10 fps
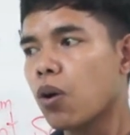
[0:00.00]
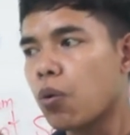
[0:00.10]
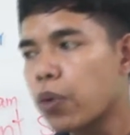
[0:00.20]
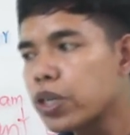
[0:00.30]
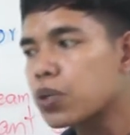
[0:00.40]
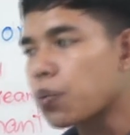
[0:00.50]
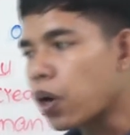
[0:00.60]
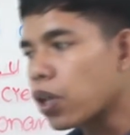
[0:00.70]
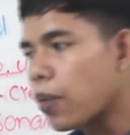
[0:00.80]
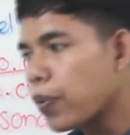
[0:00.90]
which
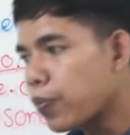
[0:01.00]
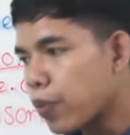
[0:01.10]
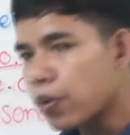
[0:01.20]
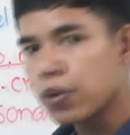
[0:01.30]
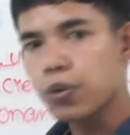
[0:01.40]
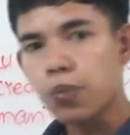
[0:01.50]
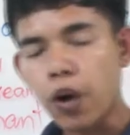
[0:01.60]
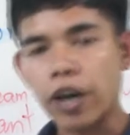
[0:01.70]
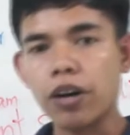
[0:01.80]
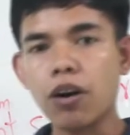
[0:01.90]
one of the book you
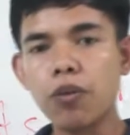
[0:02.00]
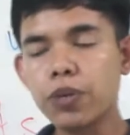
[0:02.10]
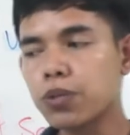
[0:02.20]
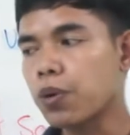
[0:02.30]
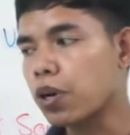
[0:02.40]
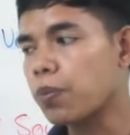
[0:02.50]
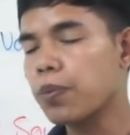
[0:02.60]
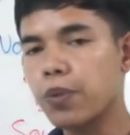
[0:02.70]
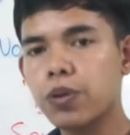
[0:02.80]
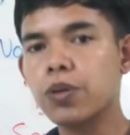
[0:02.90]
want or which one of
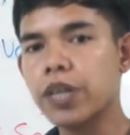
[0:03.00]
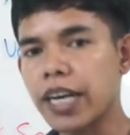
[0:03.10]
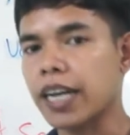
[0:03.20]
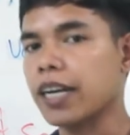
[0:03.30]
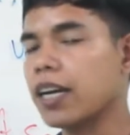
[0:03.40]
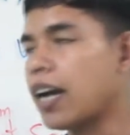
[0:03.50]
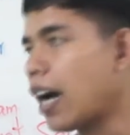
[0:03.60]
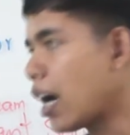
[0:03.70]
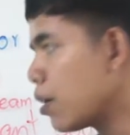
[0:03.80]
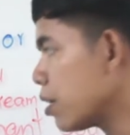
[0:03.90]
the book you needed.
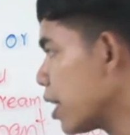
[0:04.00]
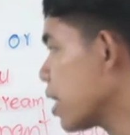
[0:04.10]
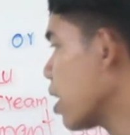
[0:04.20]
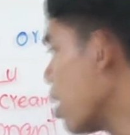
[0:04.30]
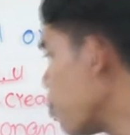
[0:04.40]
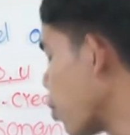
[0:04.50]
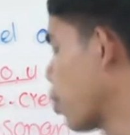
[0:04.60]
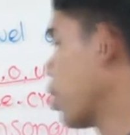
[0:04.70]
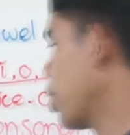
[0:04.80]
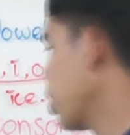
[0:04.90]
I need a
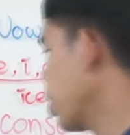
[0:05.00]
book.